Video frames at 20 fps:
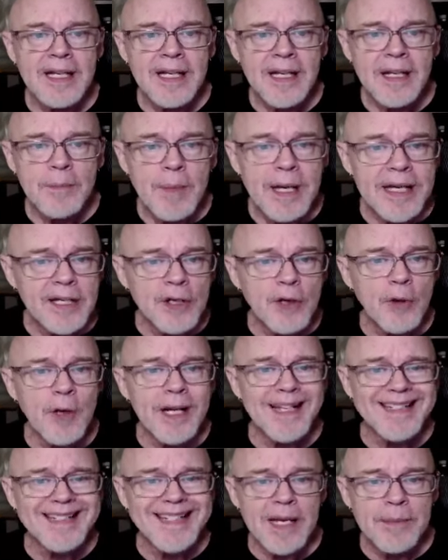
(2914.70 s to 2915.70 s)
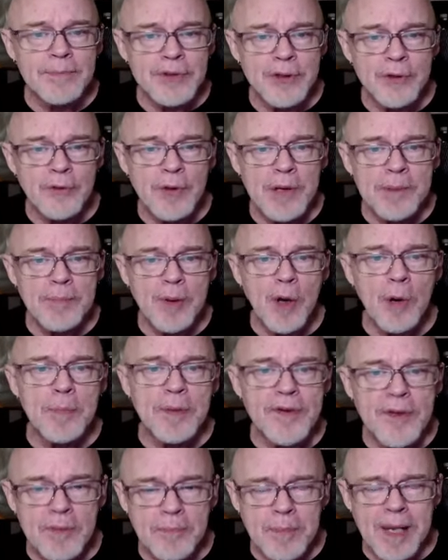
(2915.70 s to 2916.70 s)
make a quick attempt to rip
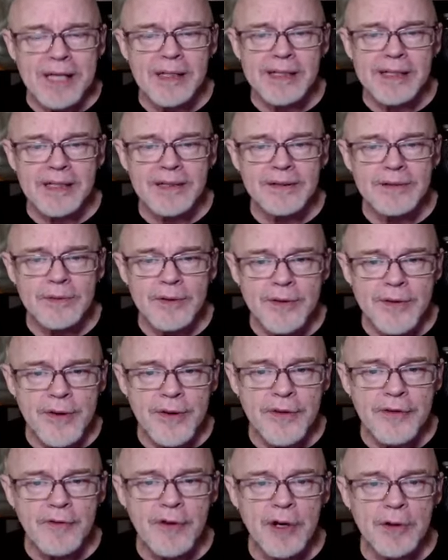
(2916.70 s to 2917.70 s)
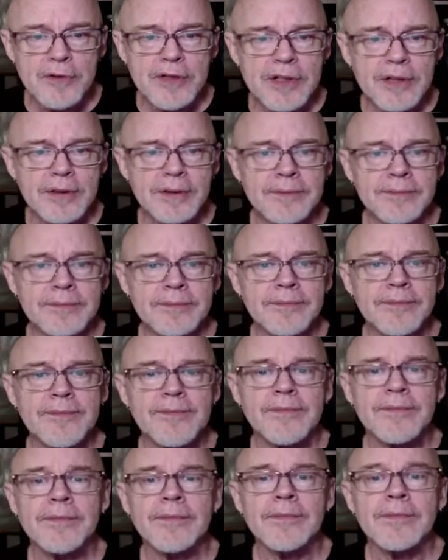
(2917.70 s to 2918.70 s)
open the belly or the throat.
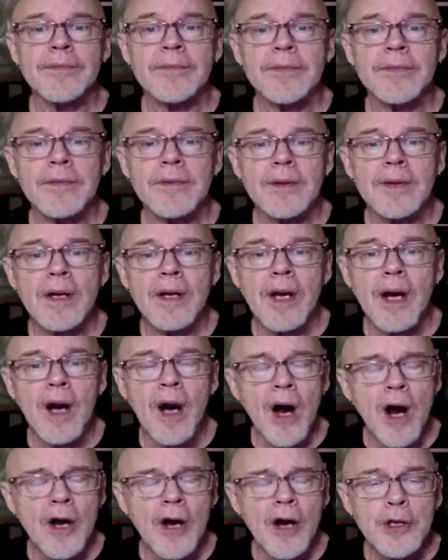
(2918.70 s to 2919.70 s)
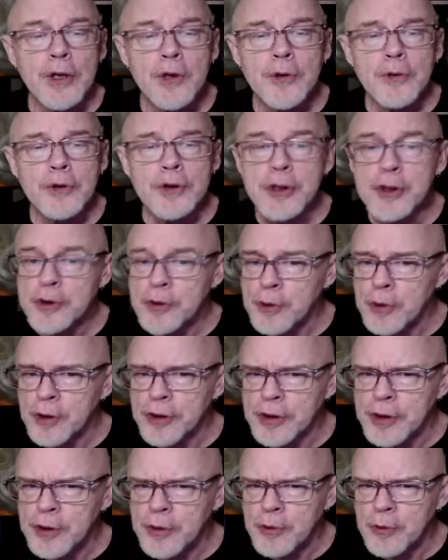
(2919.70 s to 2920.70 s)
Are you sure
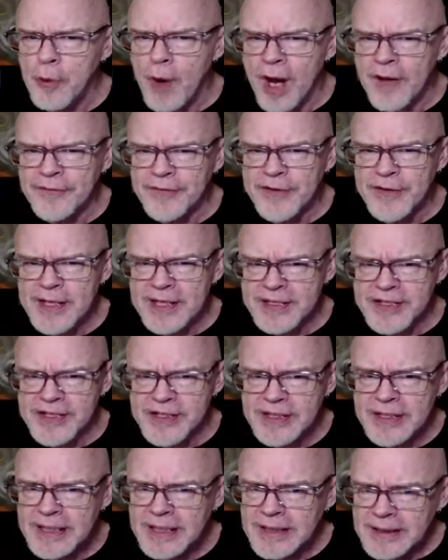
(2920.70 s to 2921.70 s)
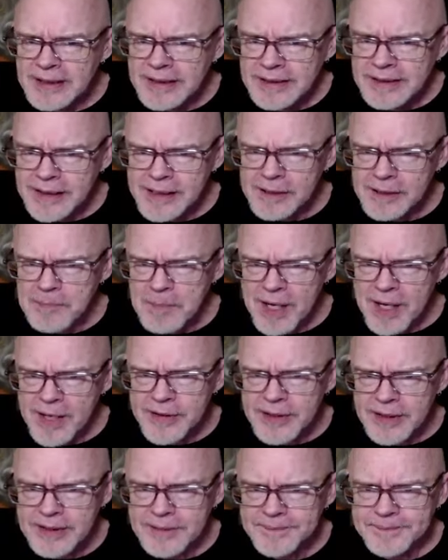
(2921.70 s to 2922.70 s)
you want this, little
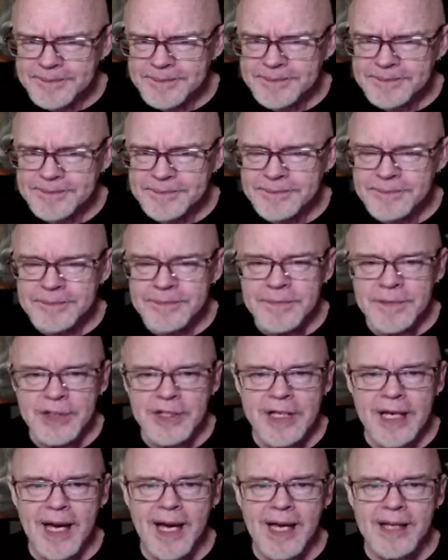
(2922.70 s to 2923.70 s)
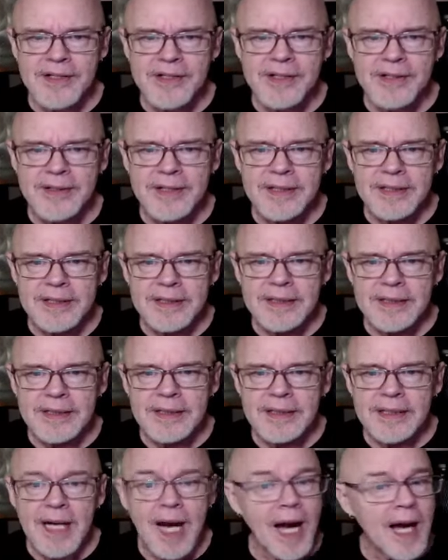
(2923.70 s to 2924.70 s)
mother? she asked.
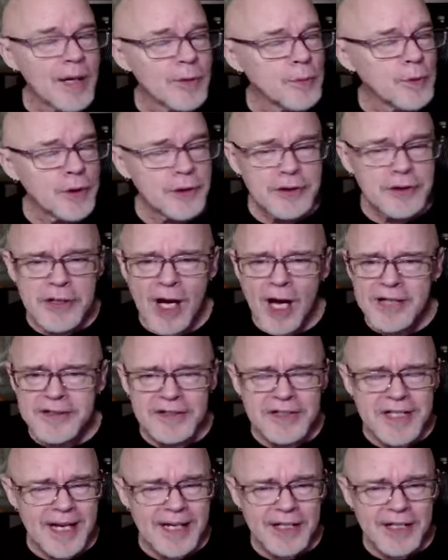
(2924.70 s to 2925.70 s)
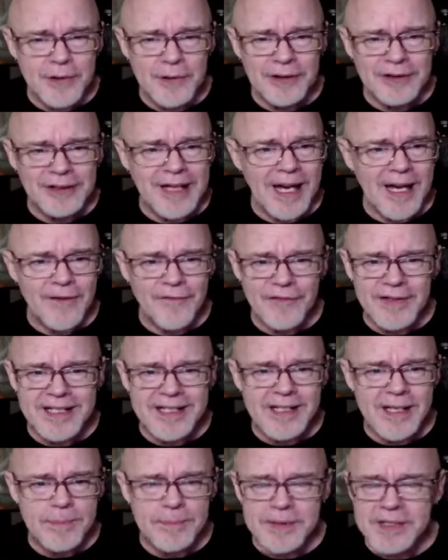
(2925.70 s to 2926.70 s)
I would not take your life
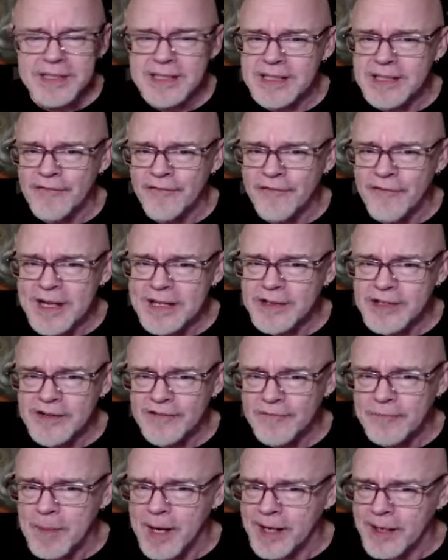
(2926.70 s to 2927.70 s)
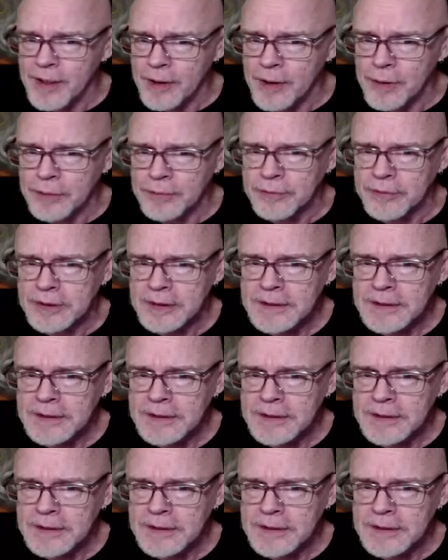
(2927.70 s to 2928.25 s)
except in defense of my own.